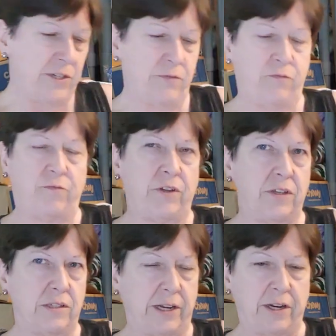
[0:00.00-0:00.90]
this
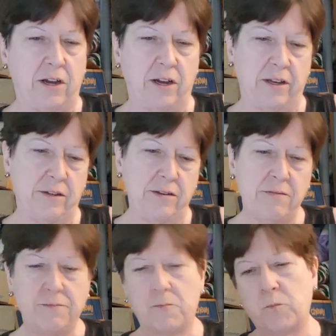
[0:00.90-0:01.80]
feels like
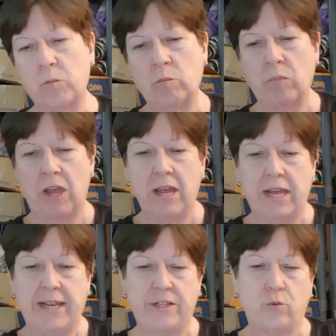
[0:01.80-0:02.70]
cotton.
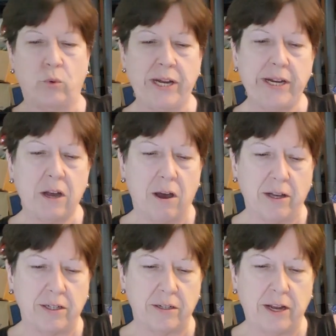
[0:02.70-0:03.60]
It's
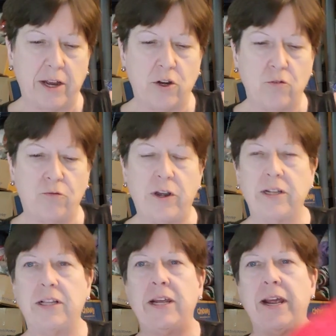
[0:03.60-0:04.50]
Recotton,
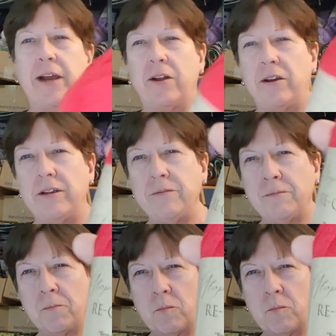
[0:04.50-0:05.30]
eco-friendly Aran,